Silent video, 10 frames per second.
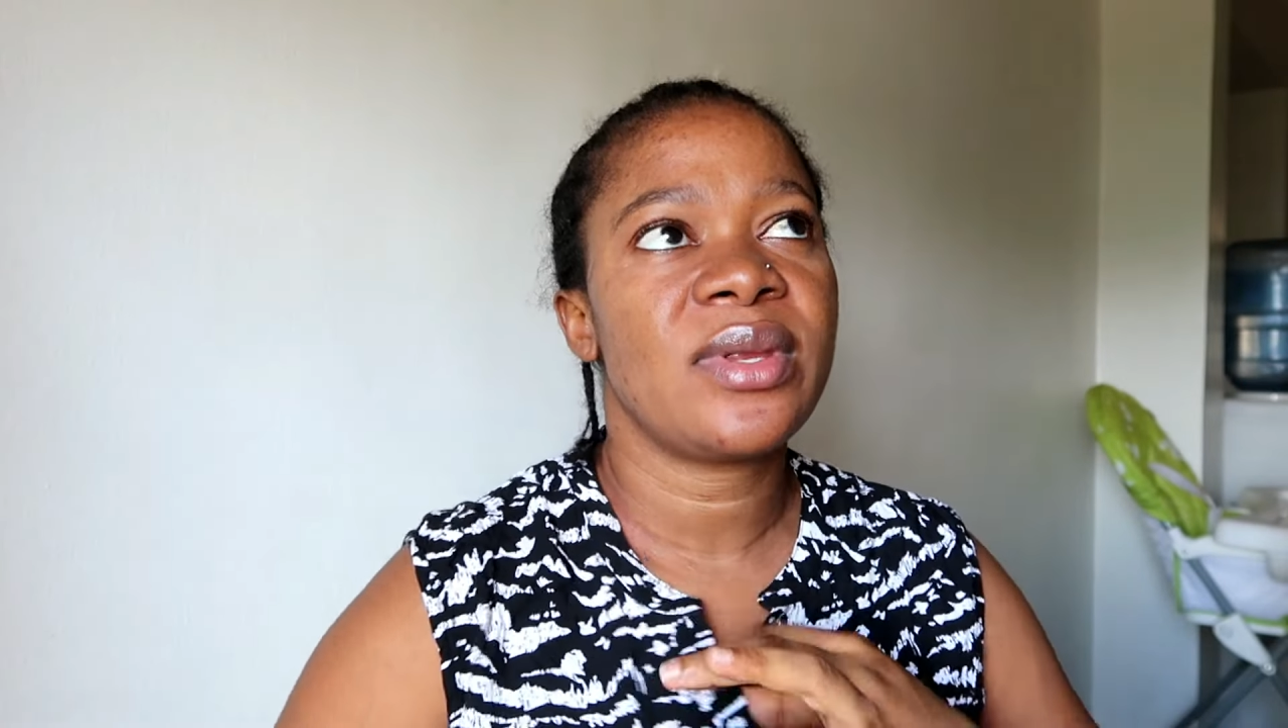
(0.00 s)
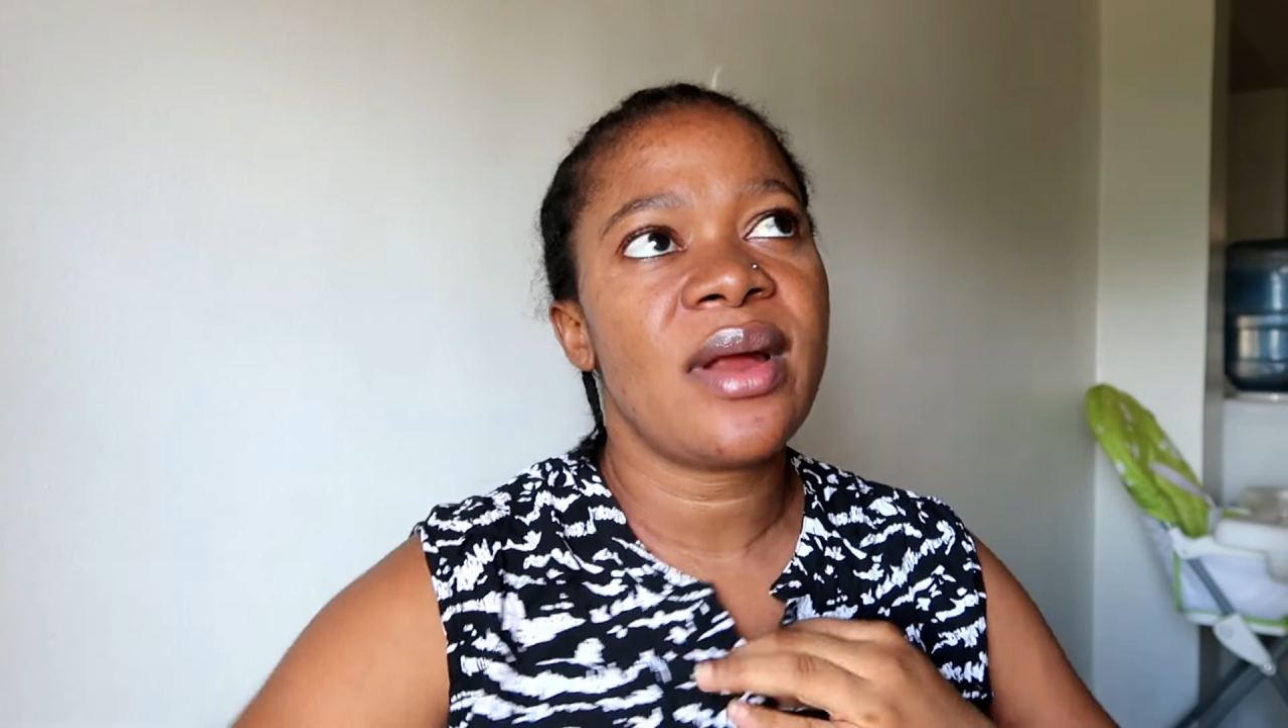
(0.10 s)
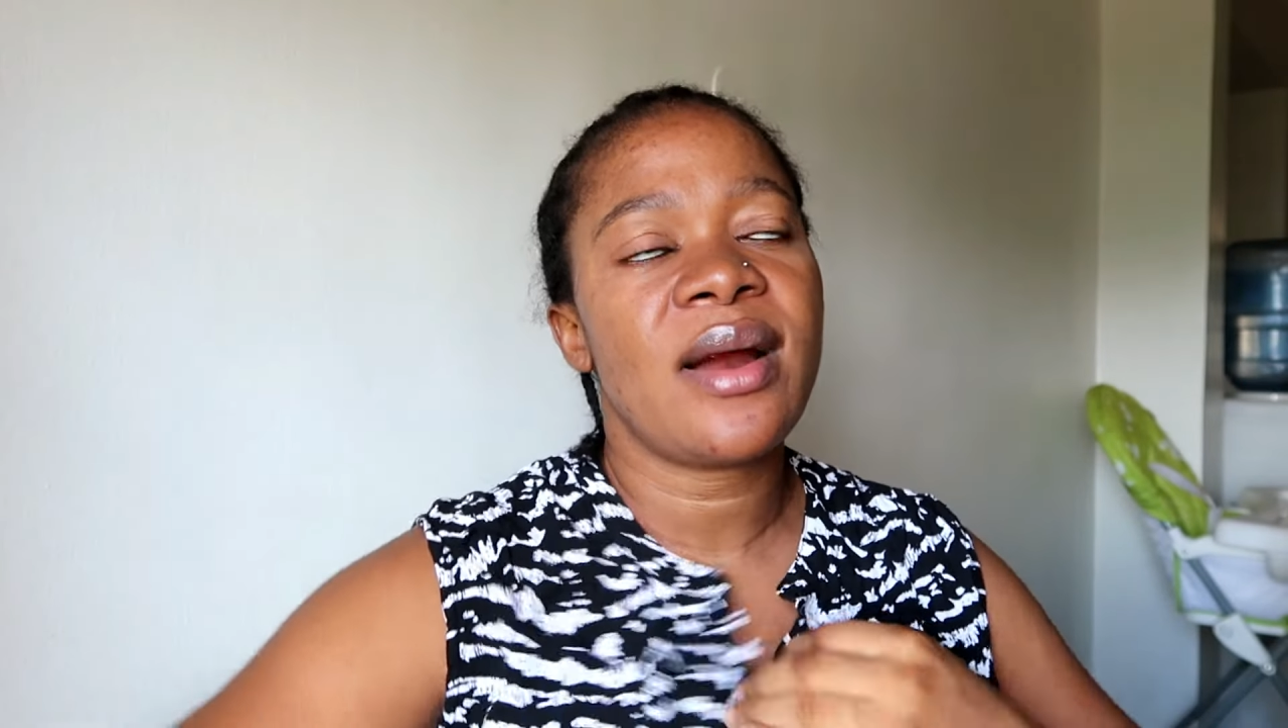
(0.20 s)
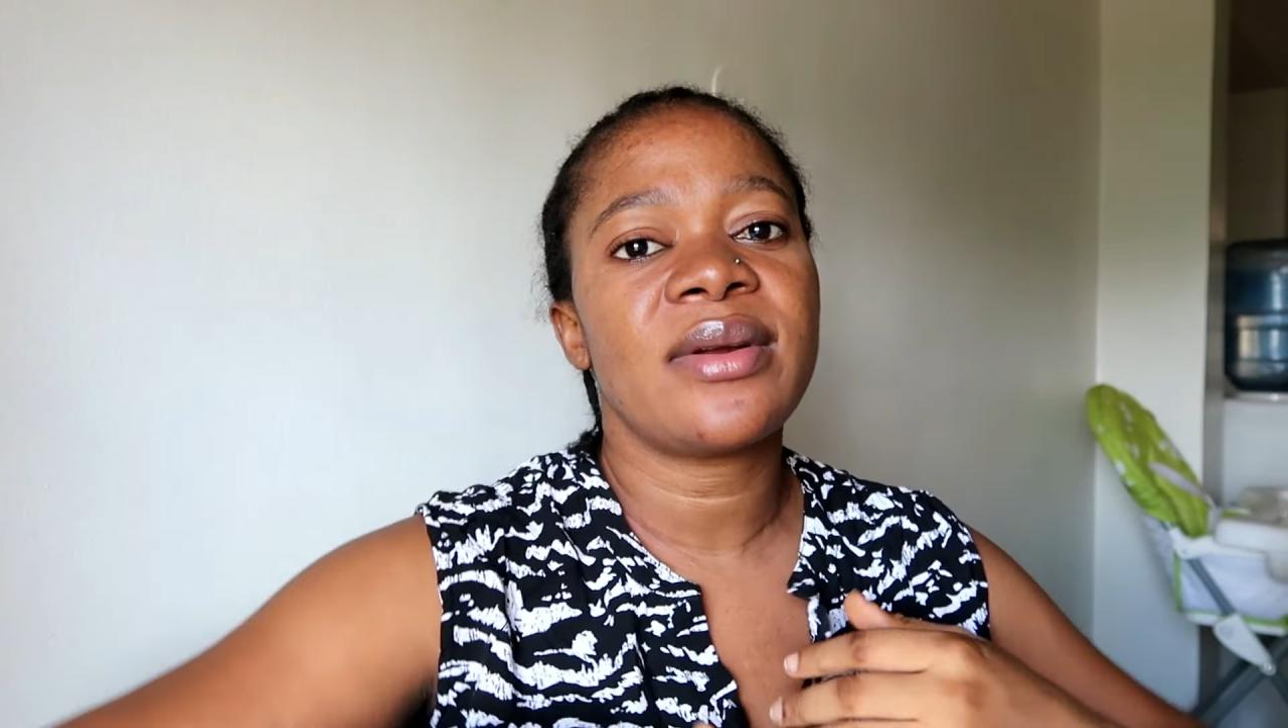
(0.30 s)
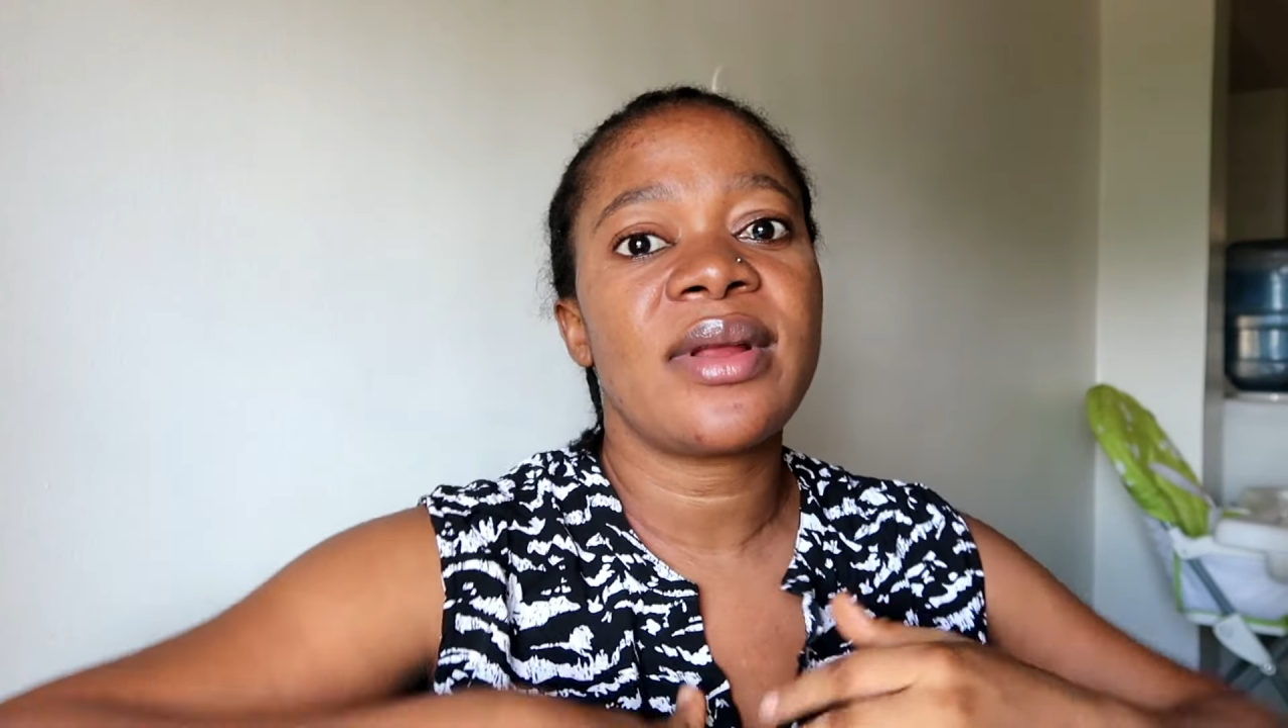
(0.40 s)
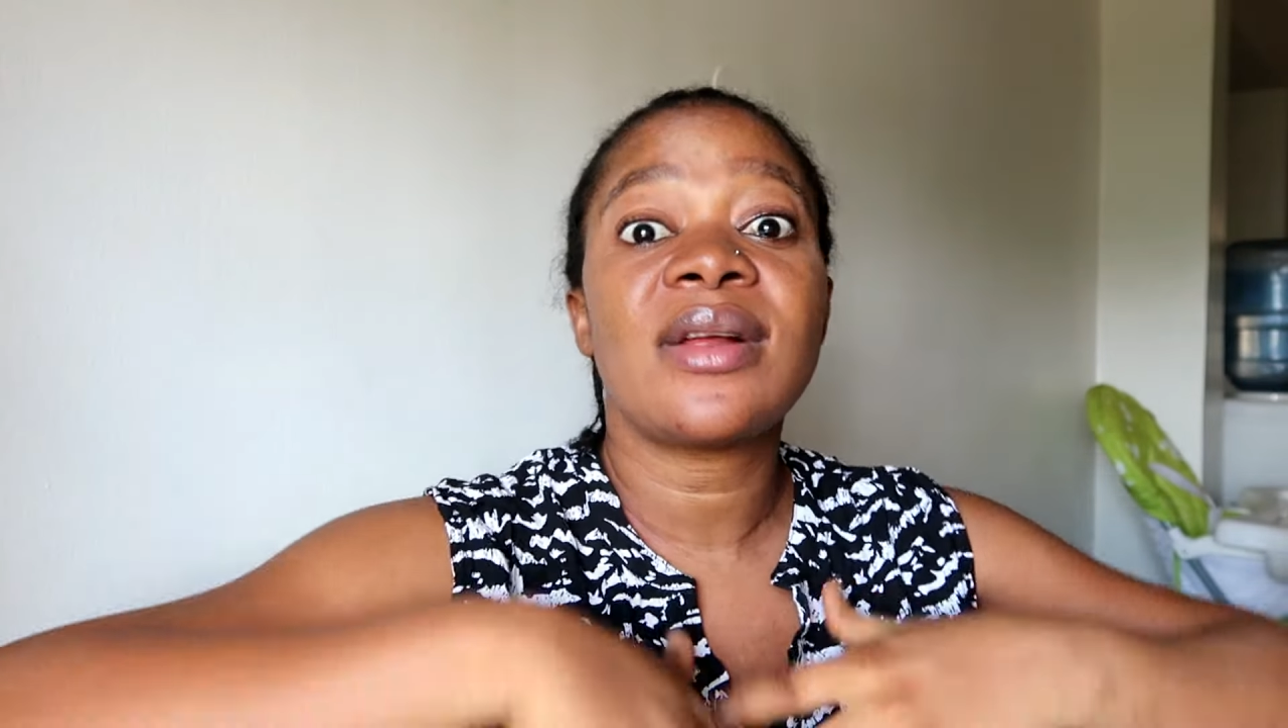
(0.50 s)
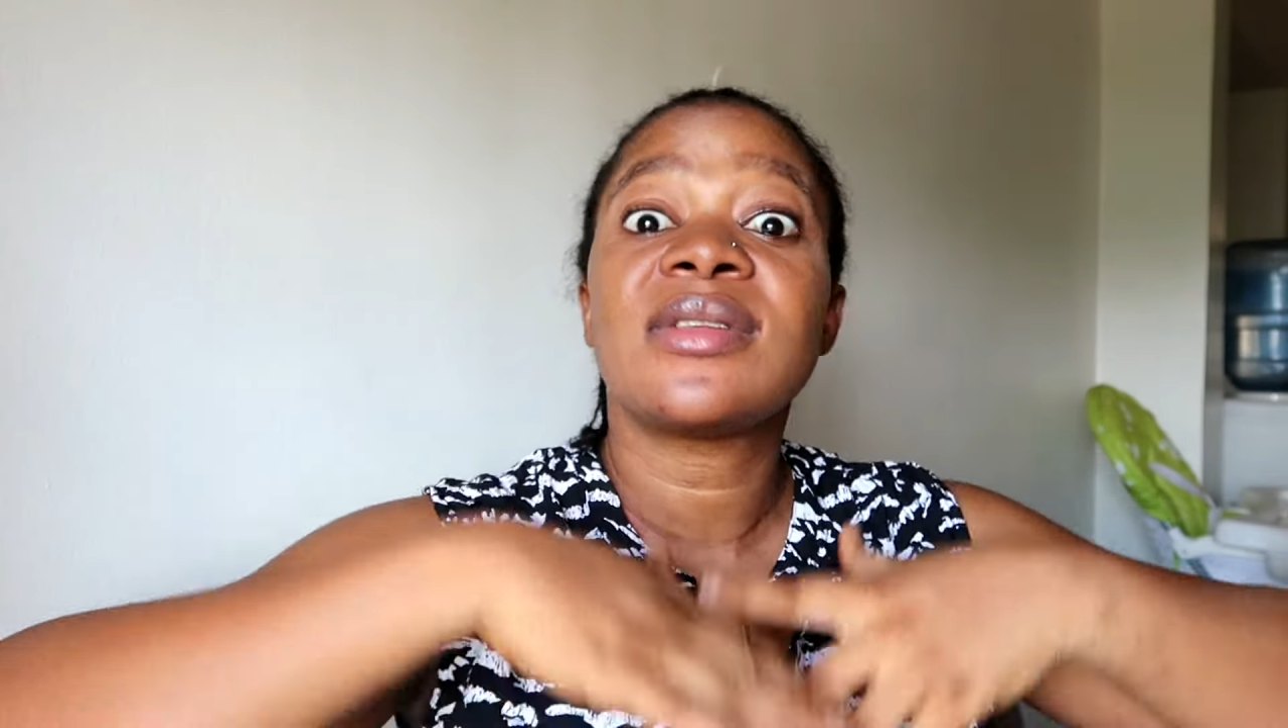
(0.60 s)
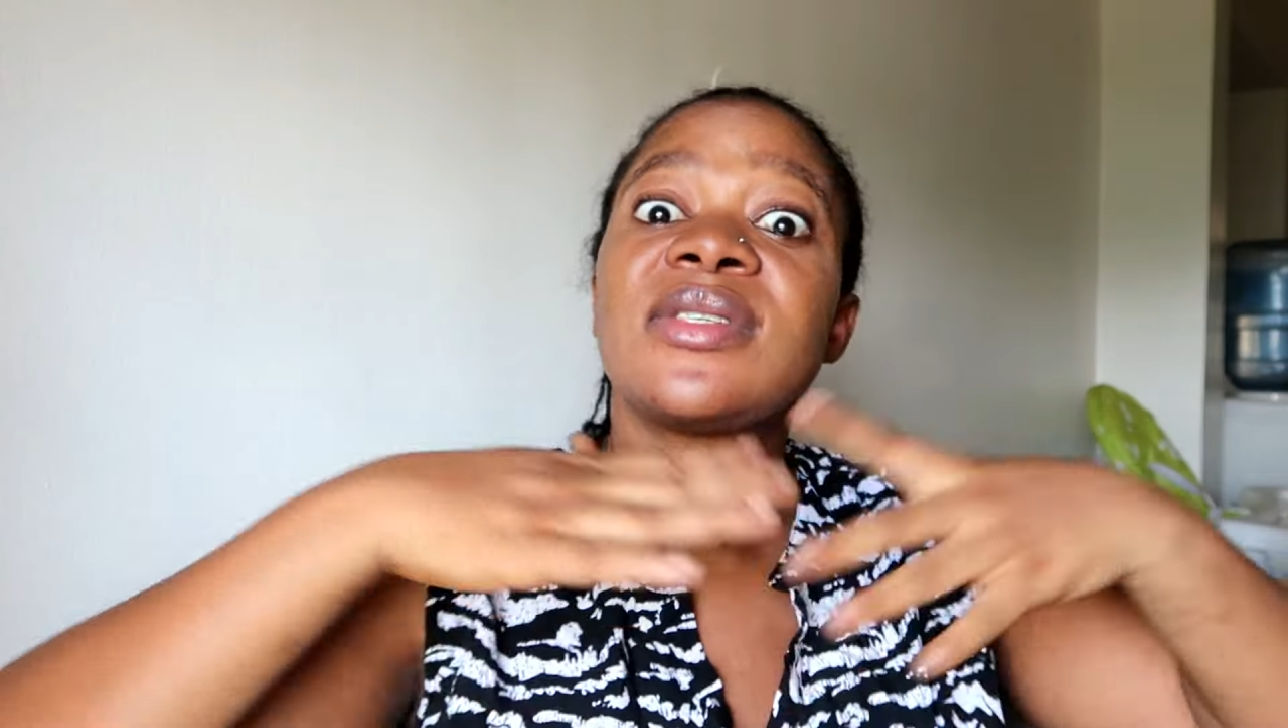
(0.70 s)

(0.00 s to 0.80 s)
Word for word: there, there are